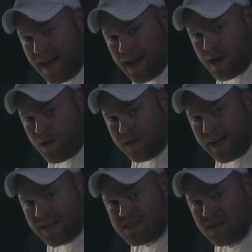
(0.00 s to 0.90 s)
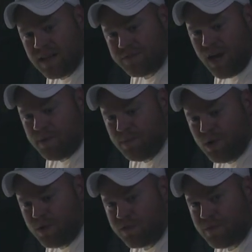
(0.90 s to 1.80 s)
now, and I still have not
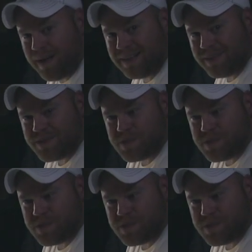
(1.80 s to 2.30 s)
moved from my little